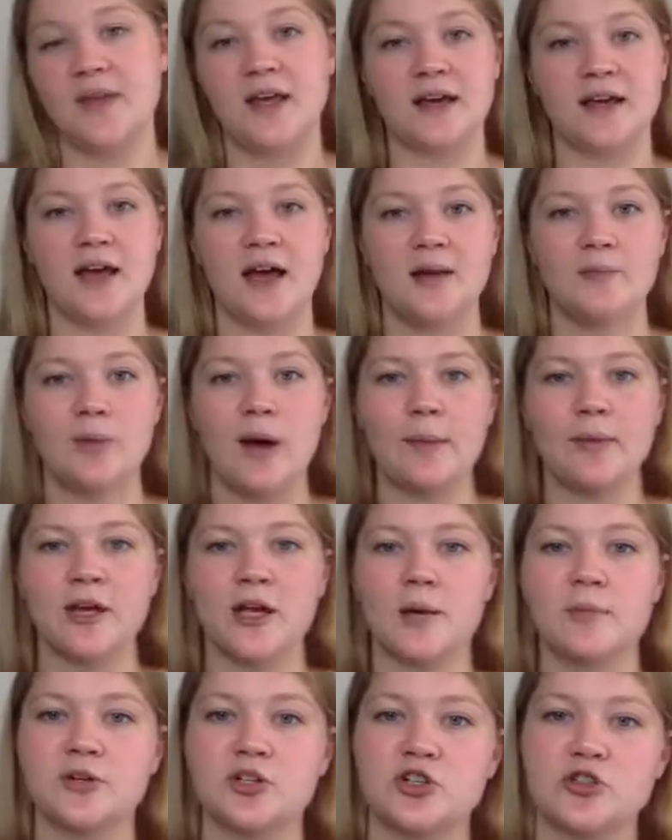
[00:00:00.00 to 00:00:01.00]
Again, probably
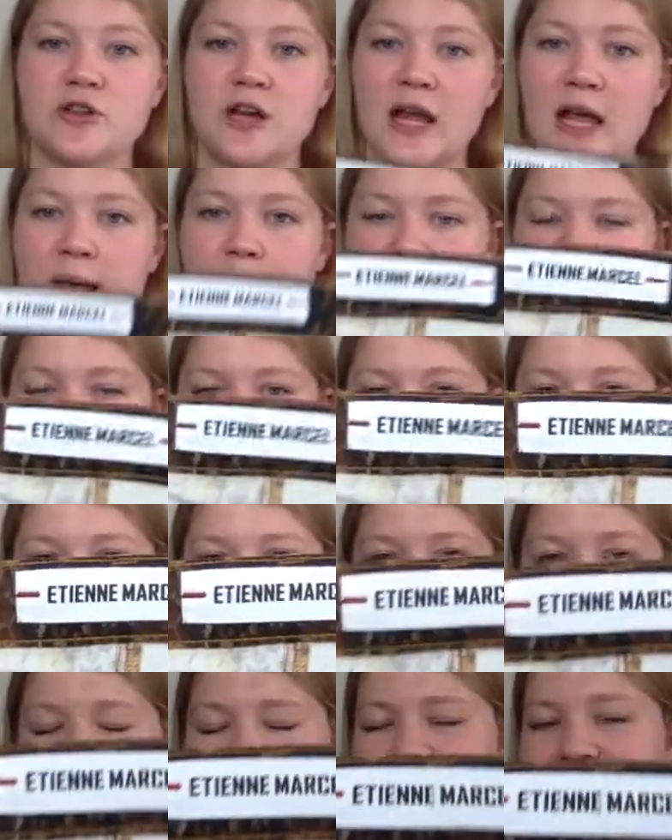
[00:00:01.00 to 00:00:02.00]
gonna butcher the name. It's
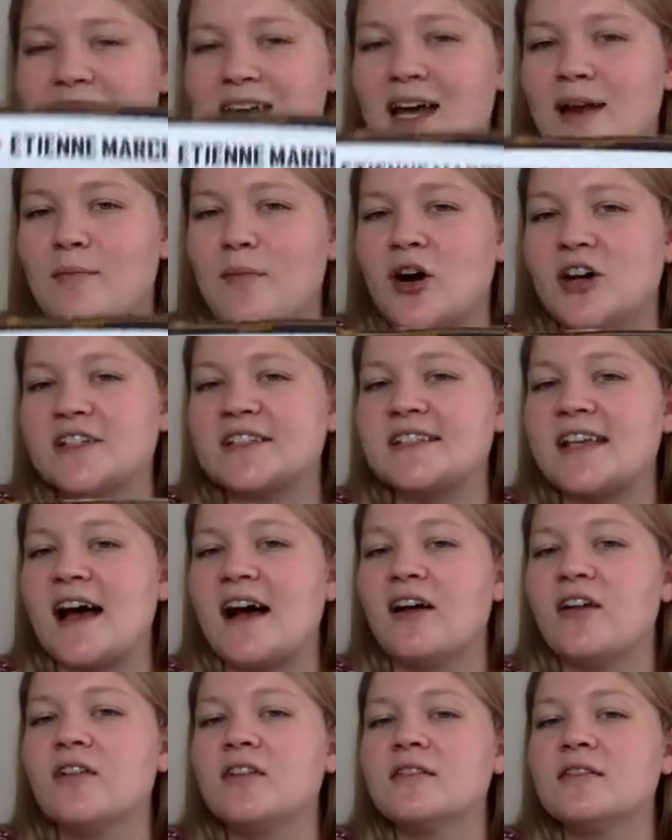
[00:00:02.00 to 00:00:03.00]
Etienne
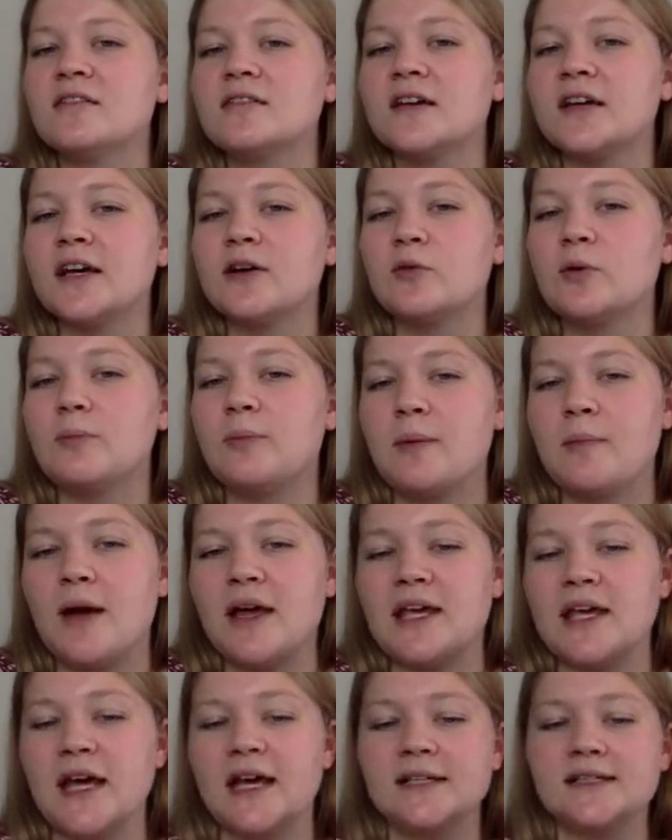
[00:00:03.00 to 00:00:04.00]
Marcel, would be
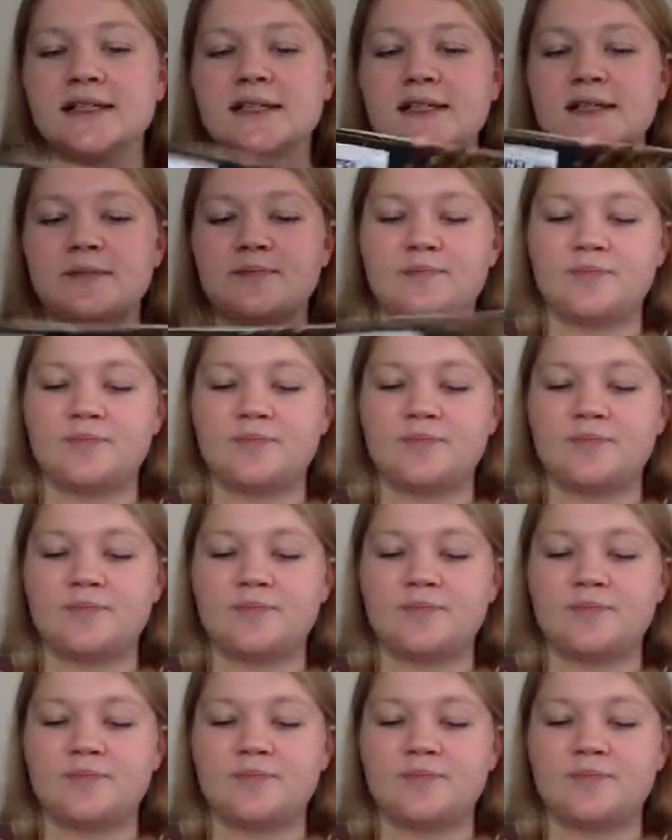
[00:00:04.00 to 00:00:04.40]
my guess